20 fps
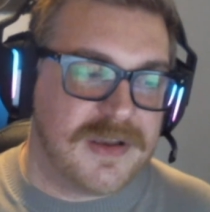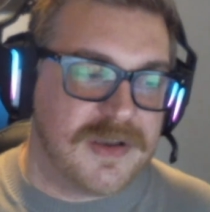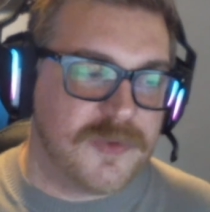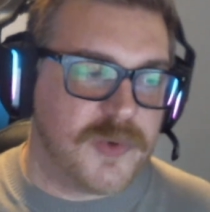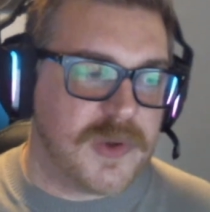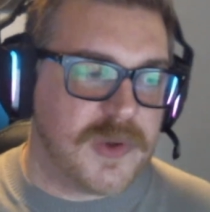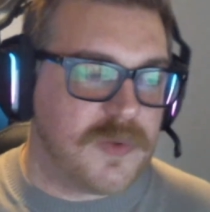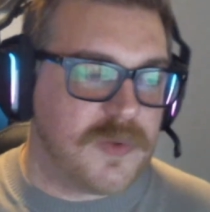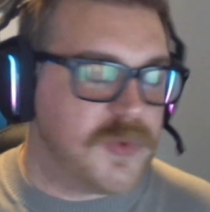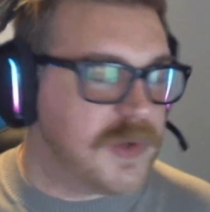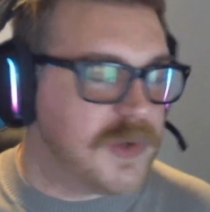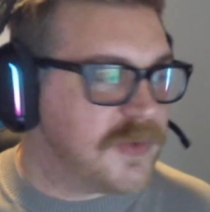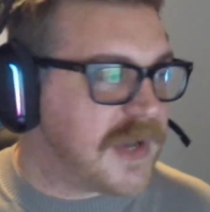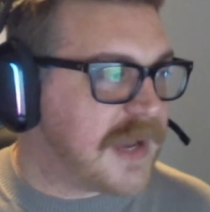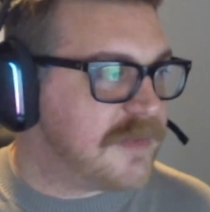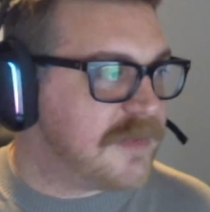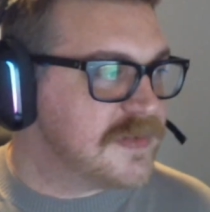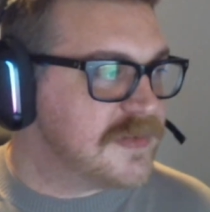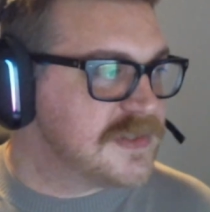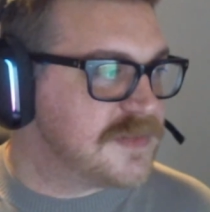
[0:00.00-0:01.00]
We were
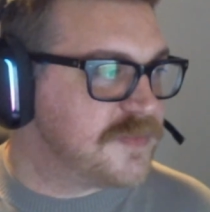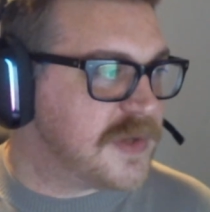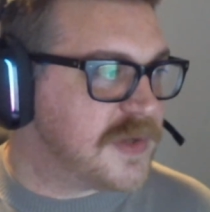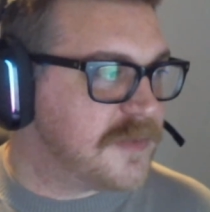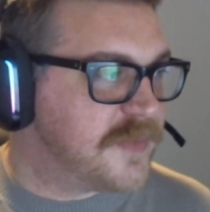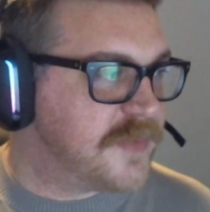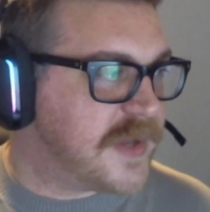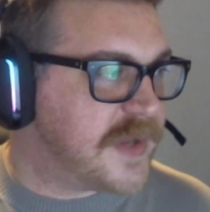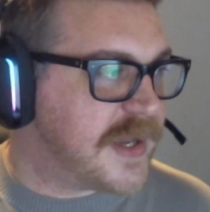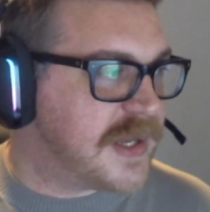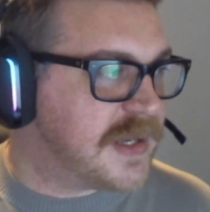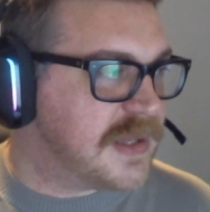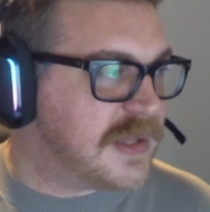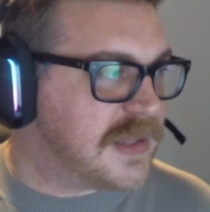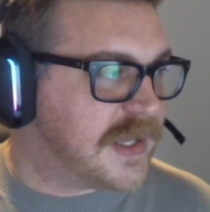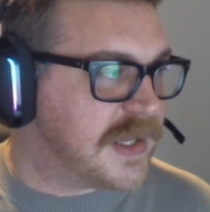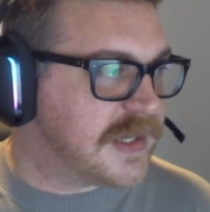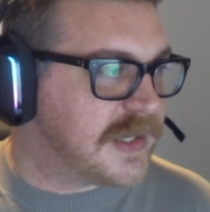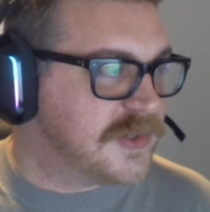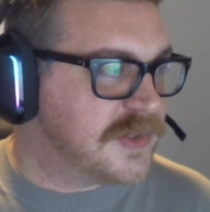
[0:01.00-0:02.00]
having to pump out
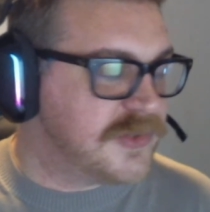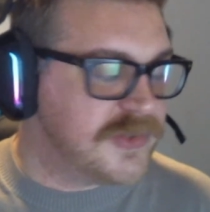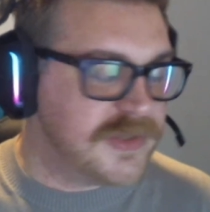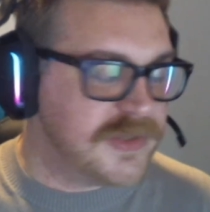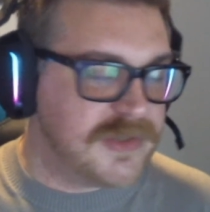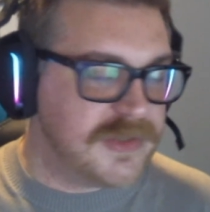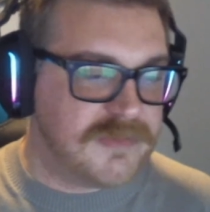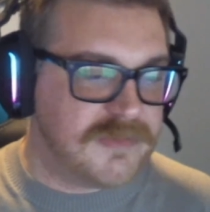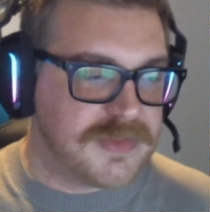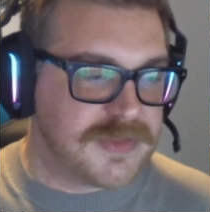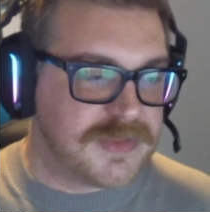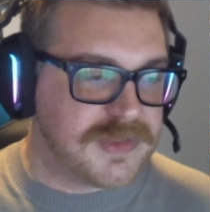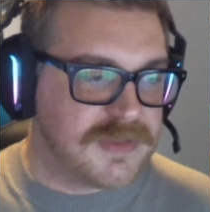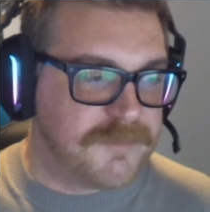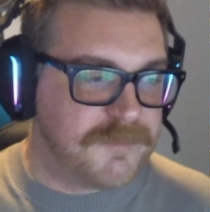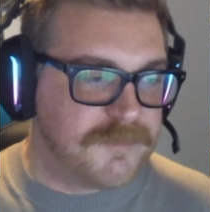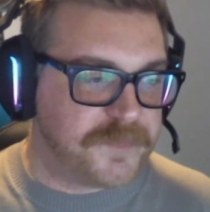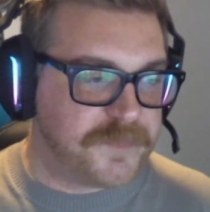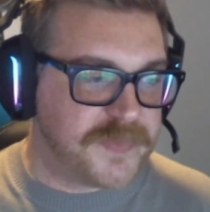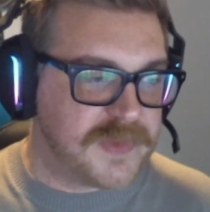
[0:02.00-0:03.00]
like a good
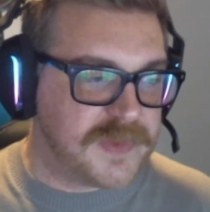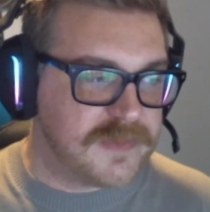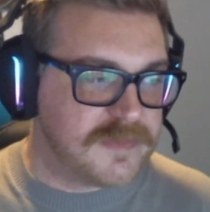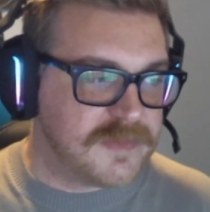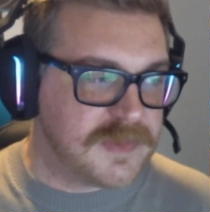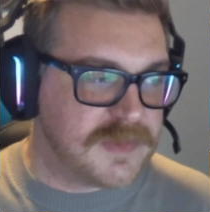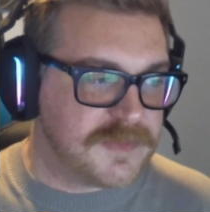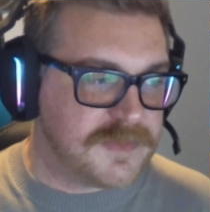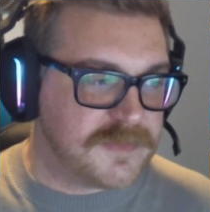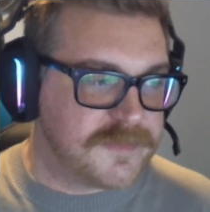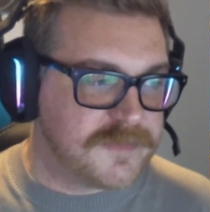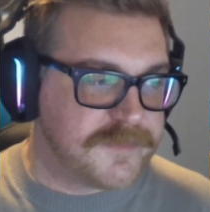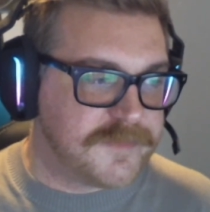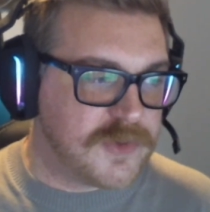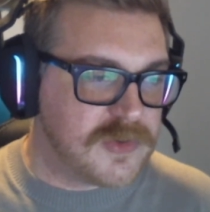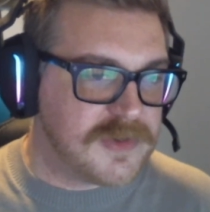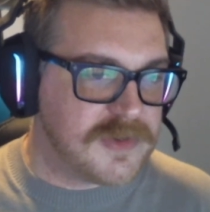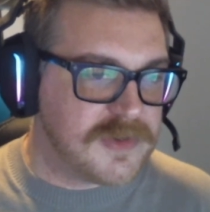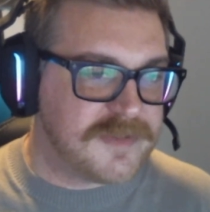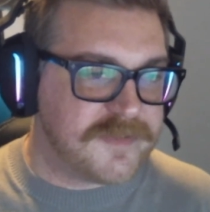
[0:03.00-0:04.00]

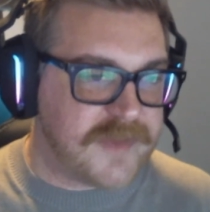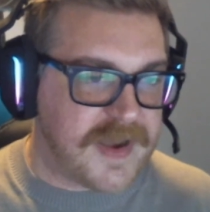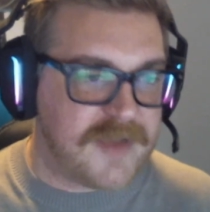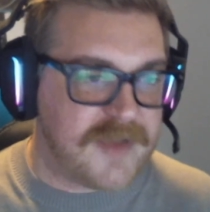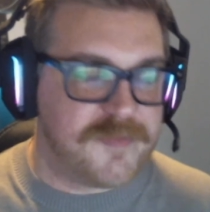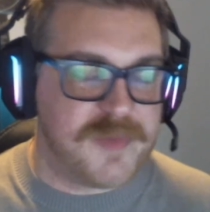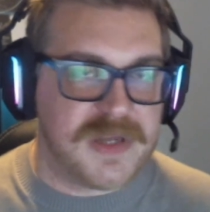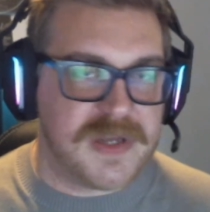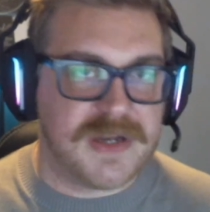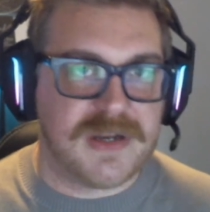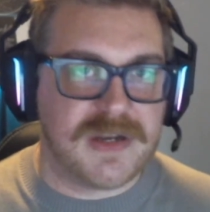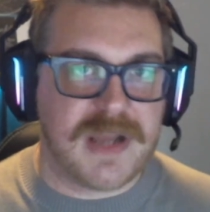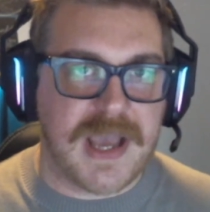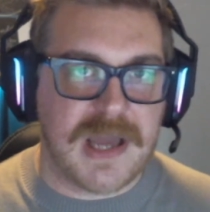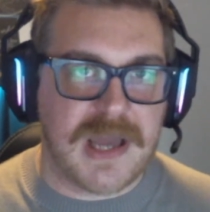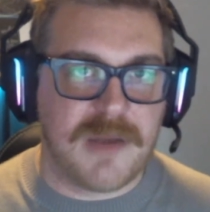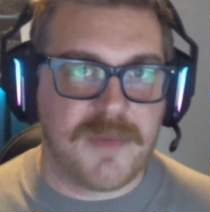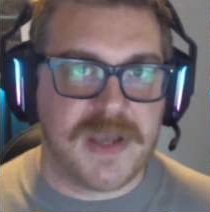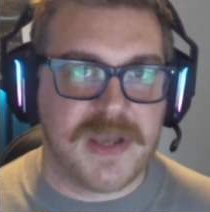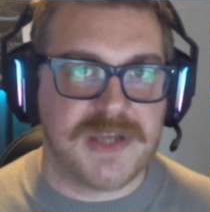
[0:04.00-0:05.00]
4 or 5 minute
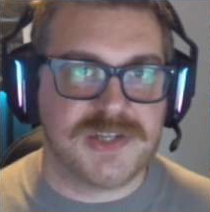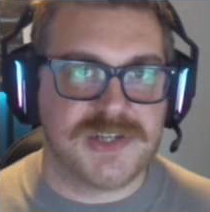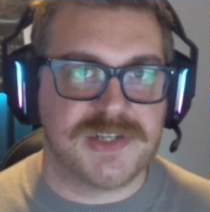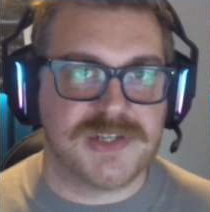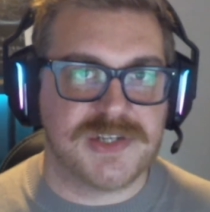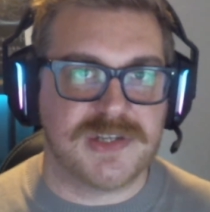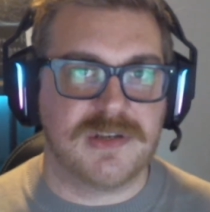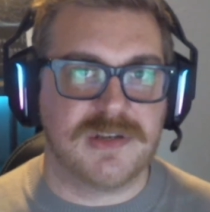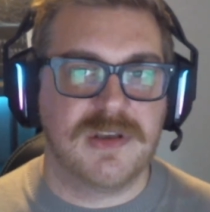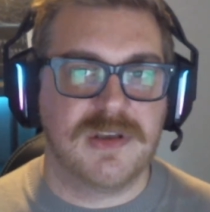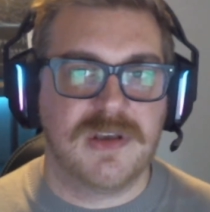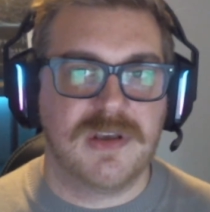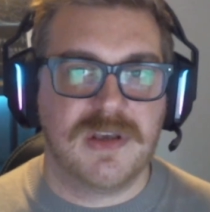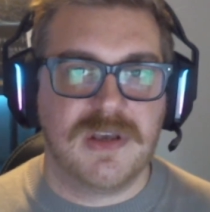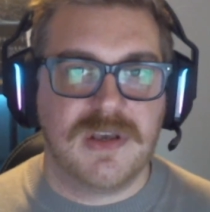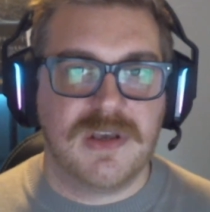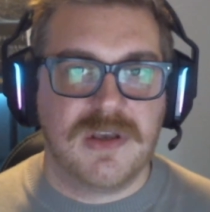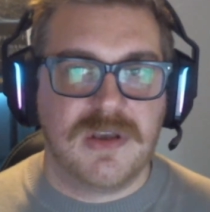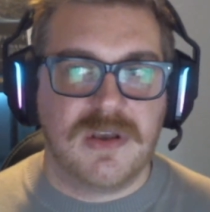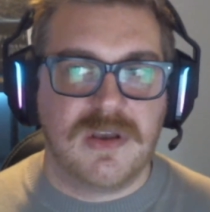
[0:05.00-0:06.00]
animation
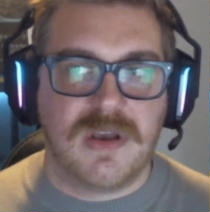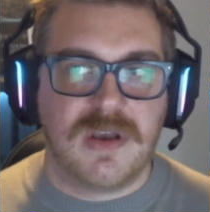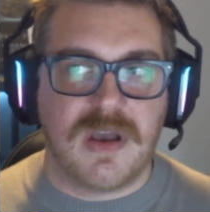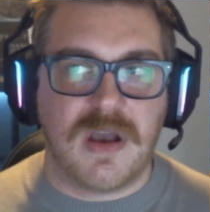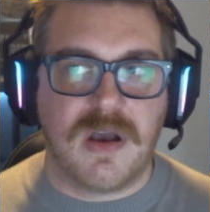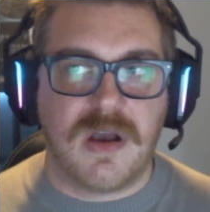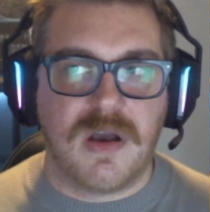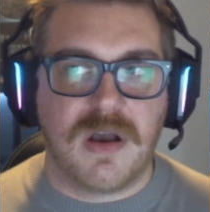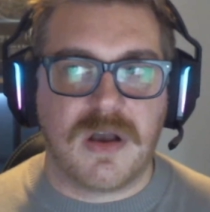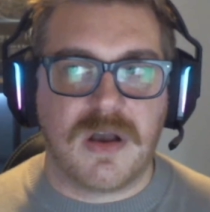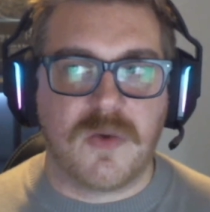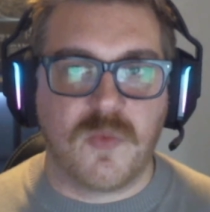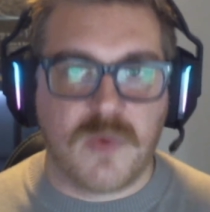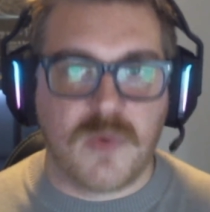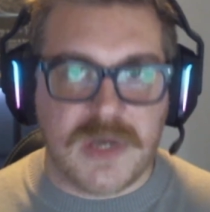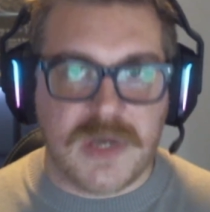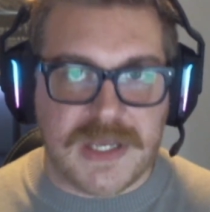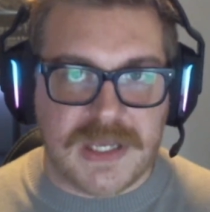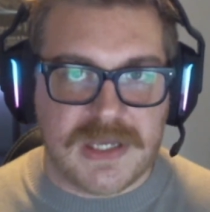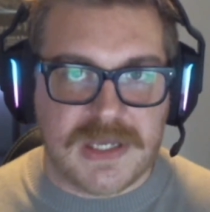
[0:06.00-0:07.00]
a
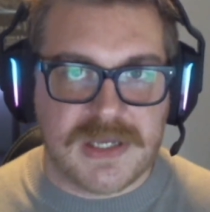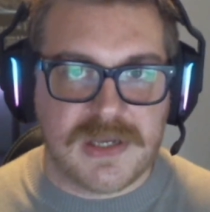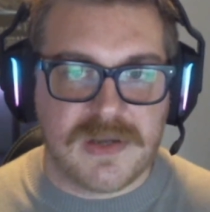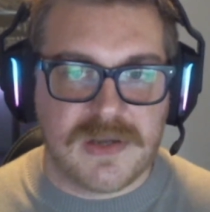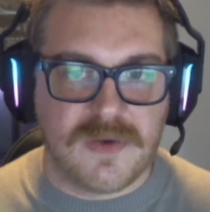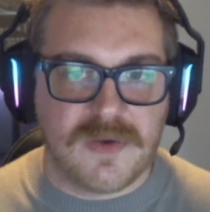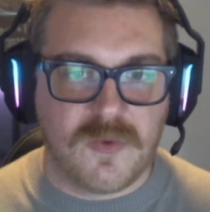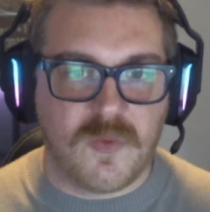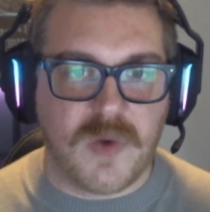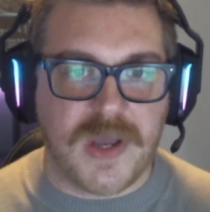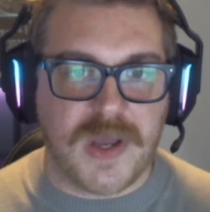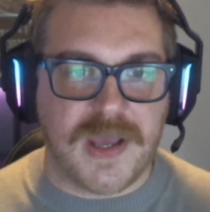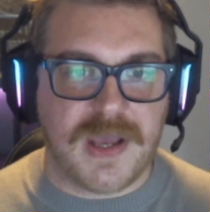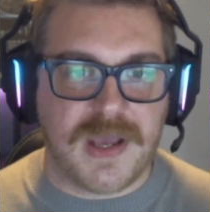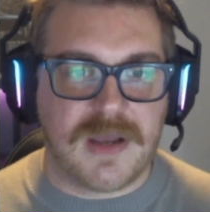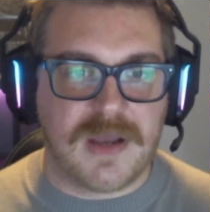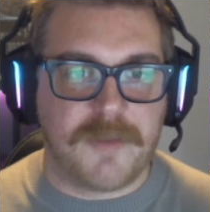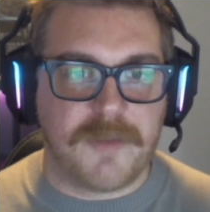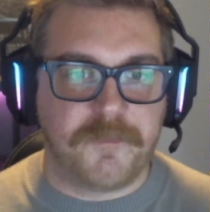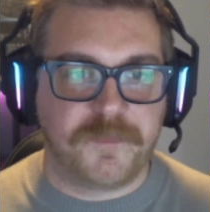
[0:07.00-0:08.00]
week,
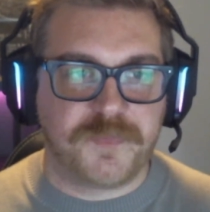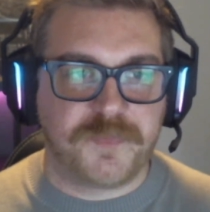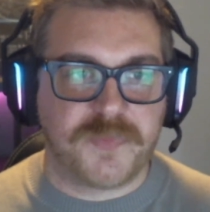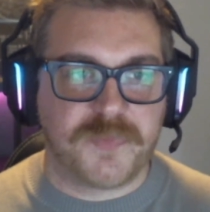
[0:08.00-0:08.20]
where